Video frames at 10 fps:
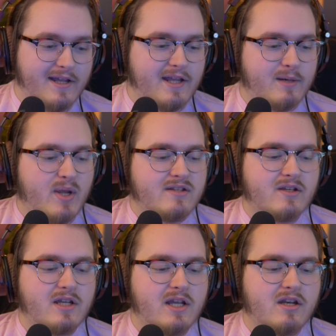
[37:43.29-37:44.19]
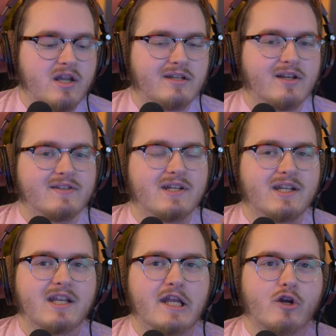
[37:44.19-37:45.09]
it, it basically, it, it does it
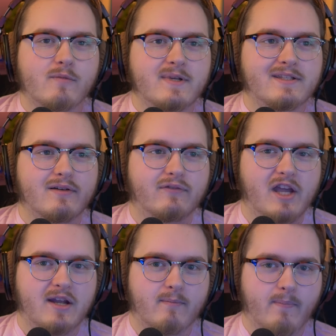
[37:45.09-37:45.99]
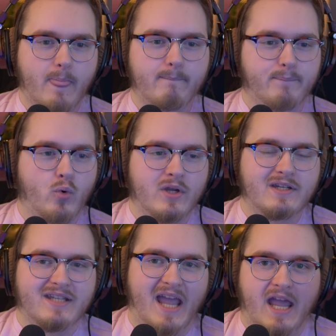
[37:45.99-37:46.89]
in increments of like, zero point
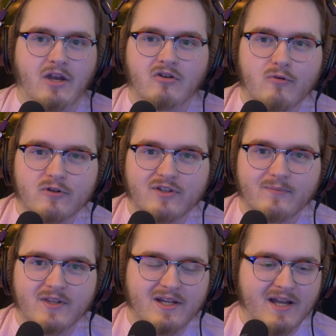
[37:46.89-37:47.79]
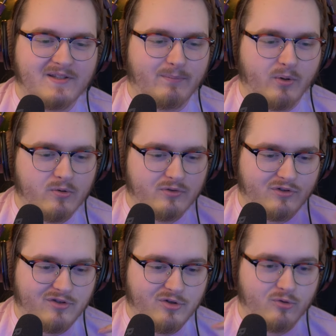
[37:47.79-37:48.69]
one zero or something, as
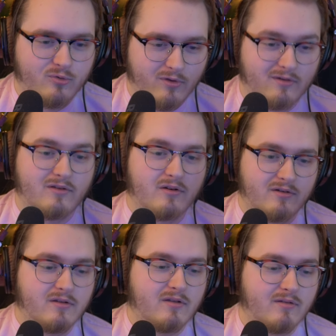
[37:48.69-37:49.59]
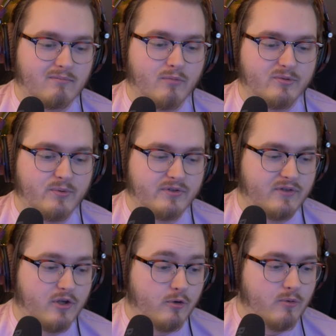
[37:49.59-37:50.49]
opposed to the, the, the multiples of
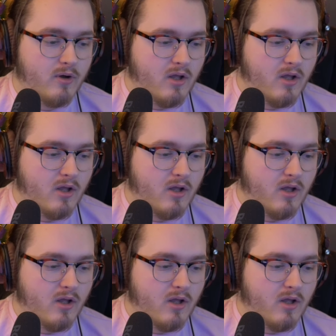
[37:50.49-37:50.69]
two.